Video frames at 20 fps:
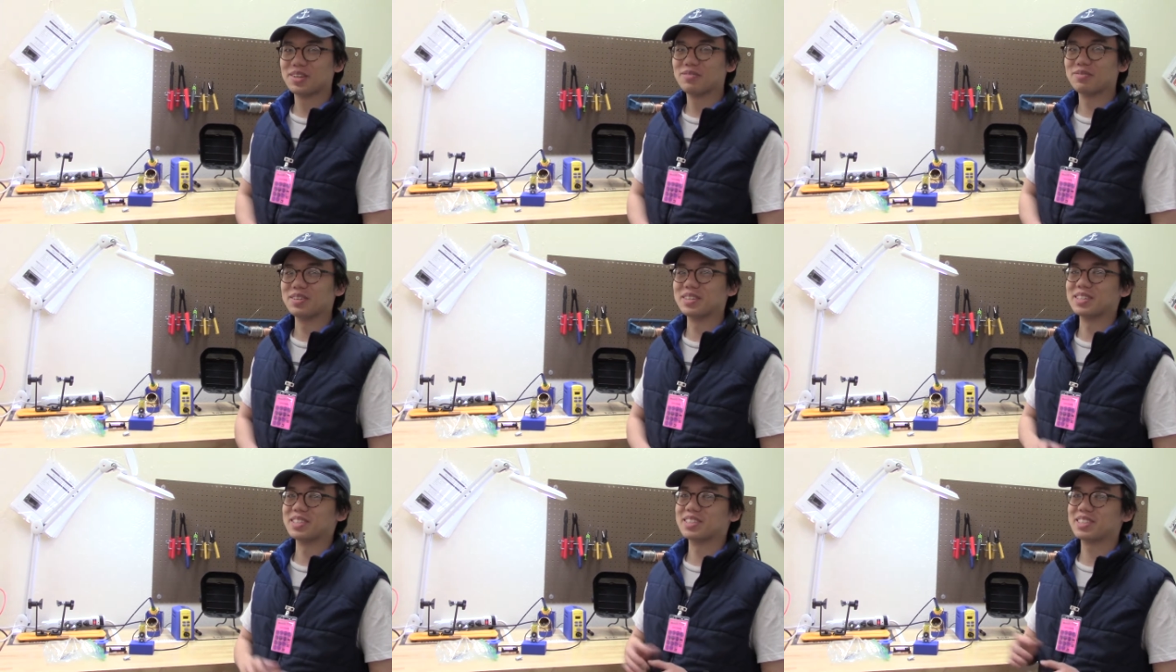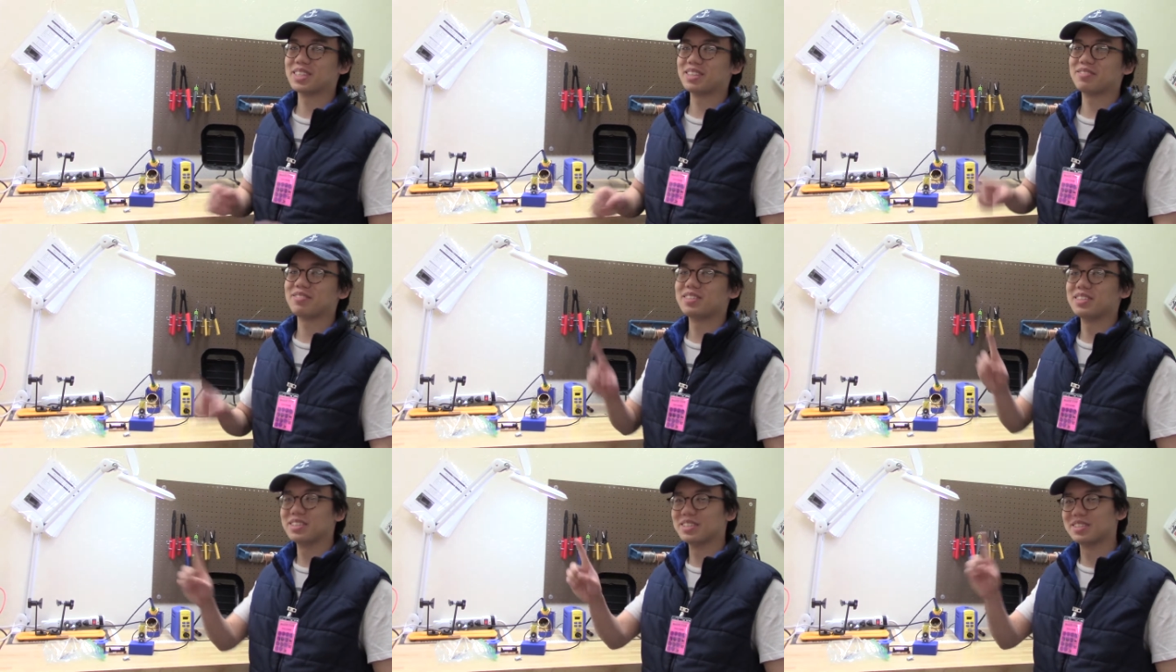because
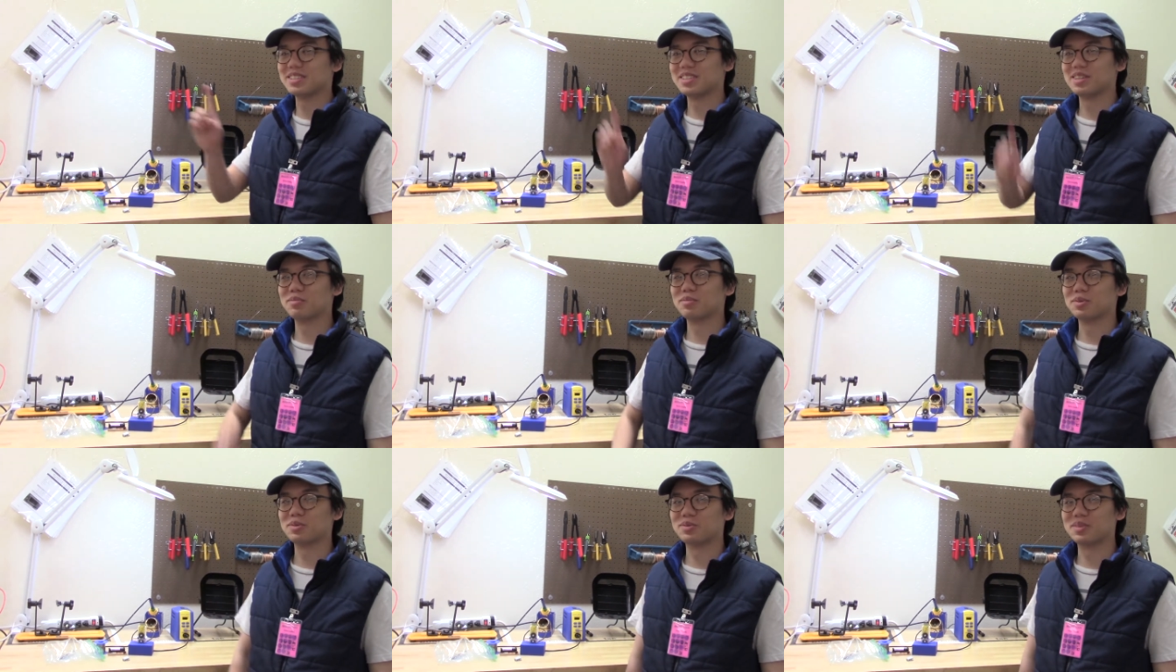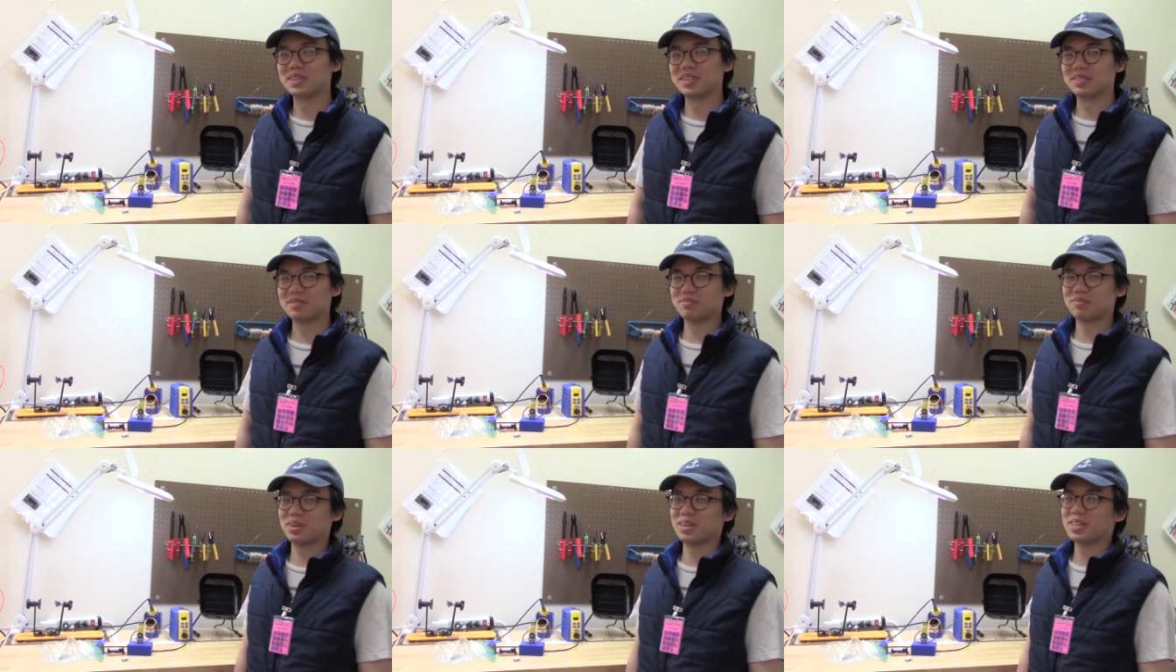safety is
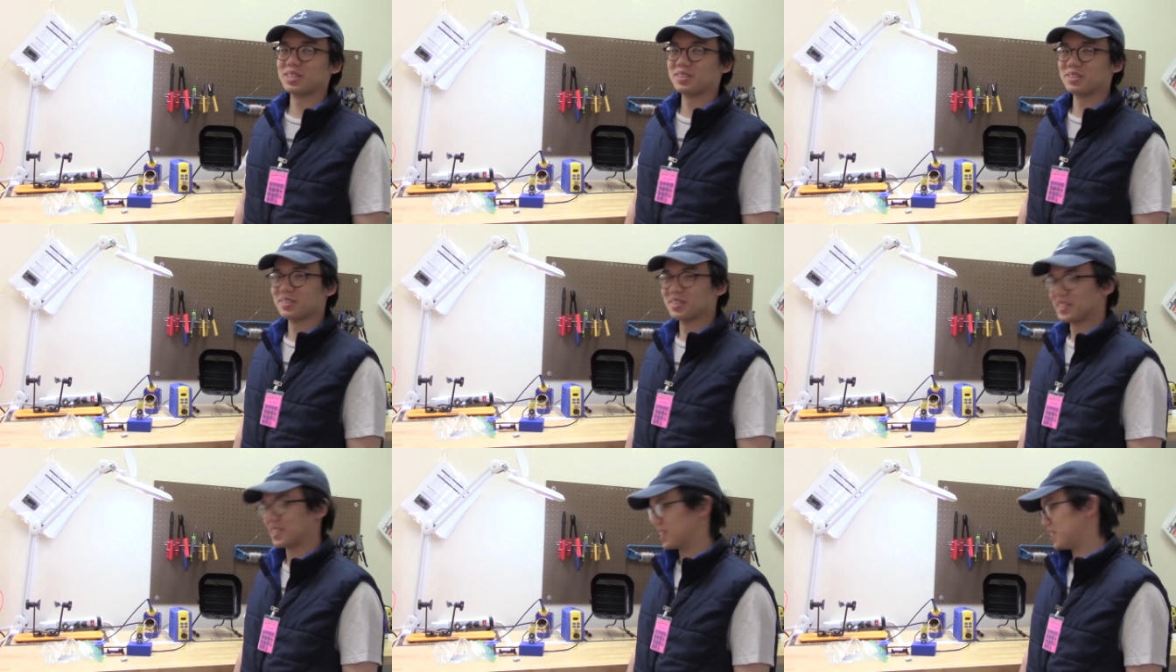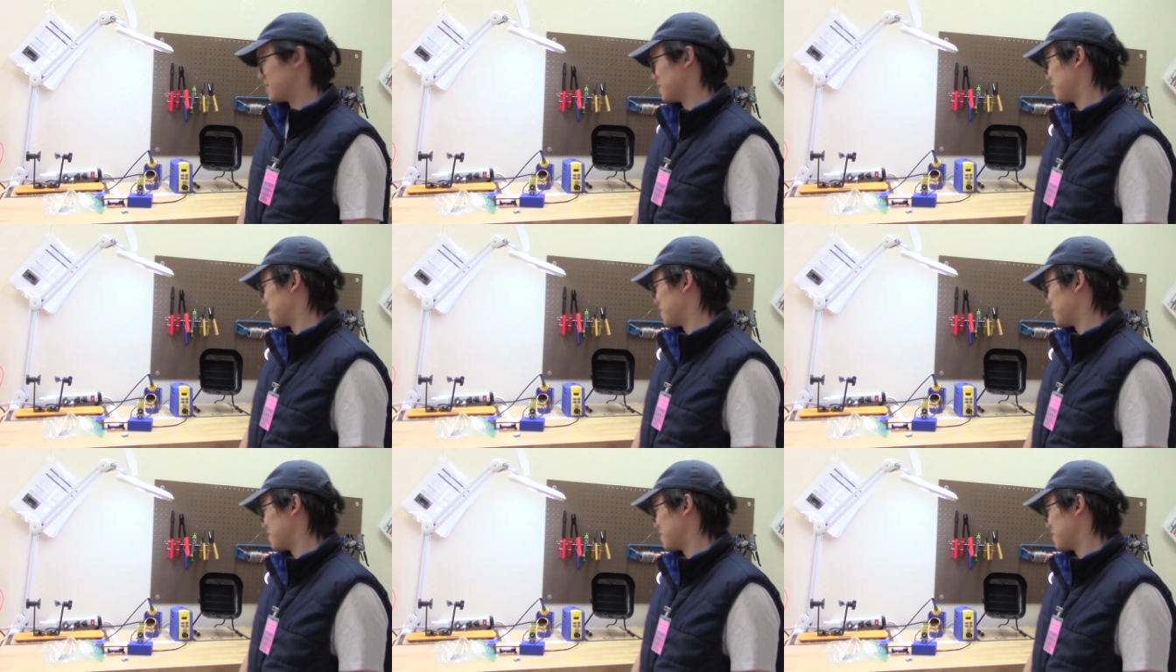#1 priority.